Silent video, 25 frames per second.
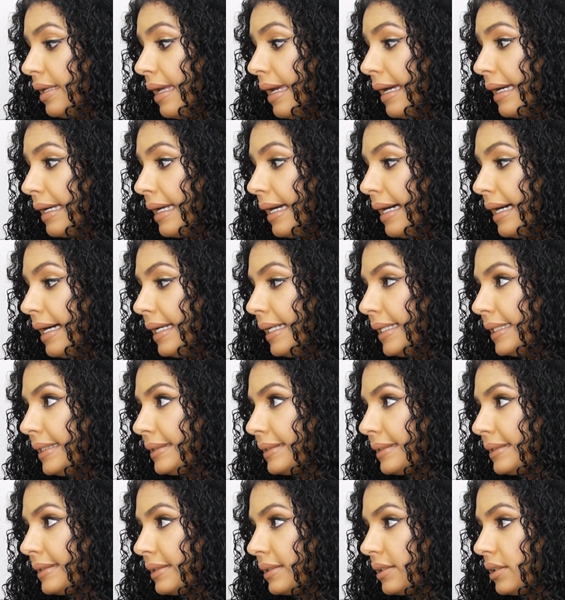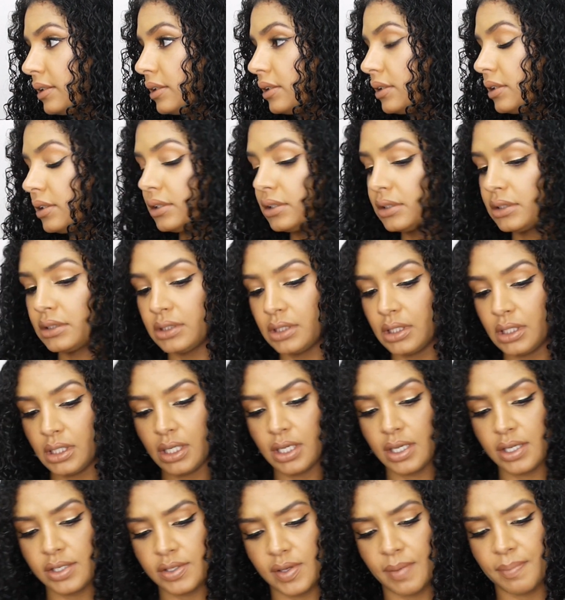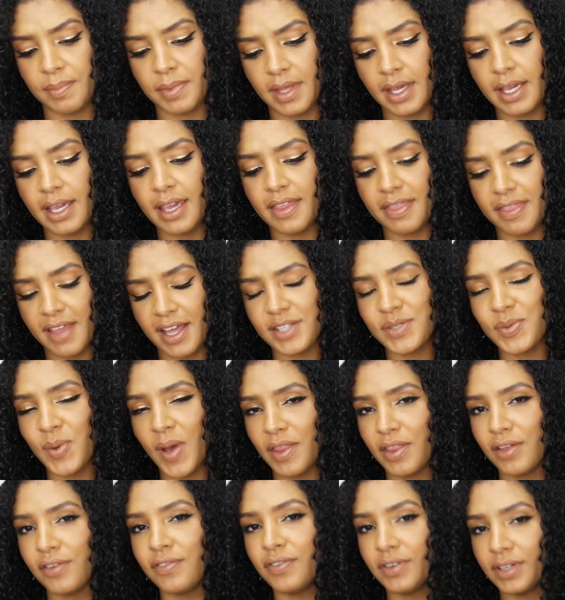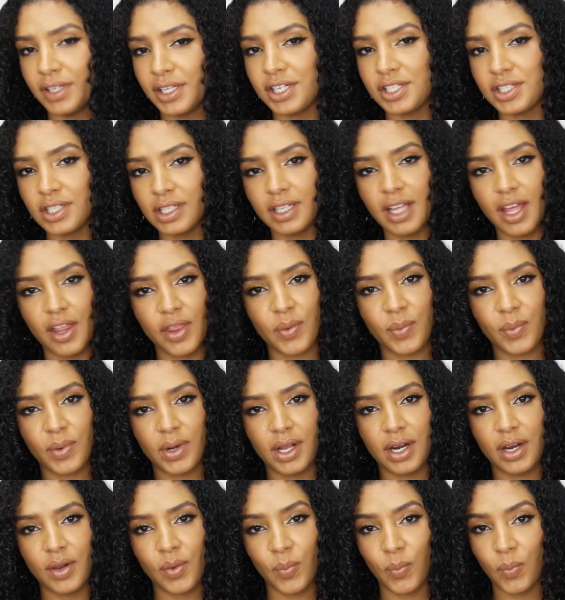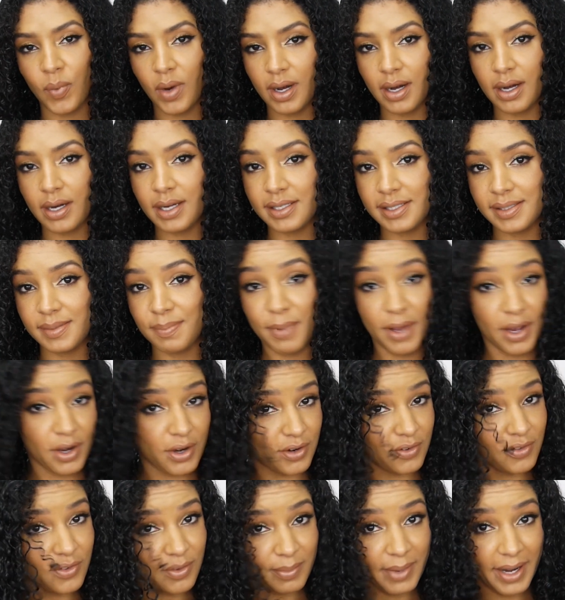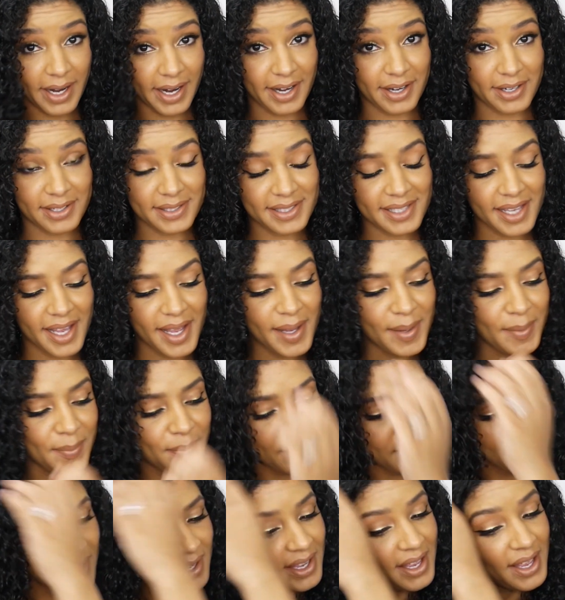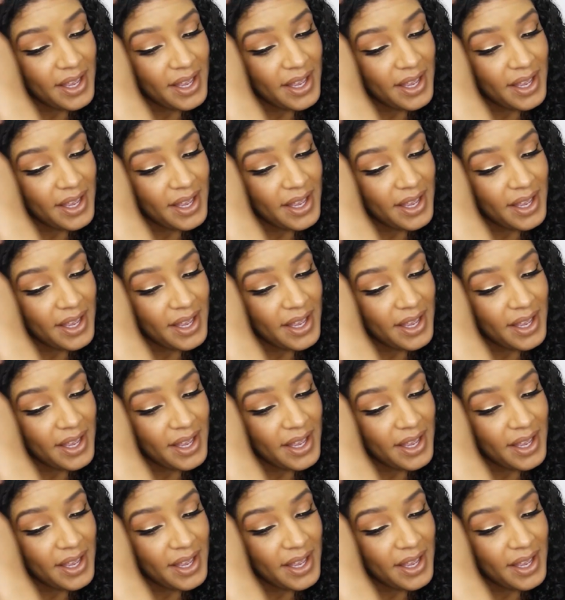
Yeah guys. So I'm thinking that's why the Felicia Leatherwood works better for my hair type.